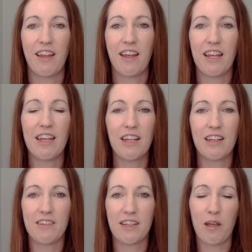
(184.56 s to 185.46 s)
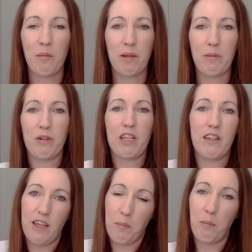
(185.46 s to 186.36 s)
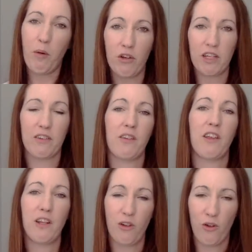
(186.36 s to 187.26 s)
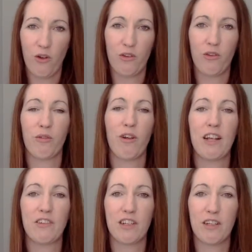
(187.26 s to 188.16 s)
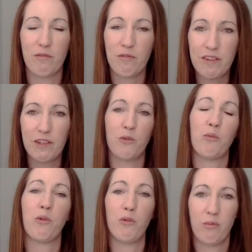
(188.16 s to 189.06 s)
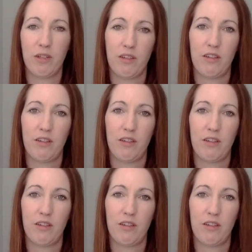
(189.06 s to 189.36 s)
He likes to get people into their body so they learn through actually physical movement.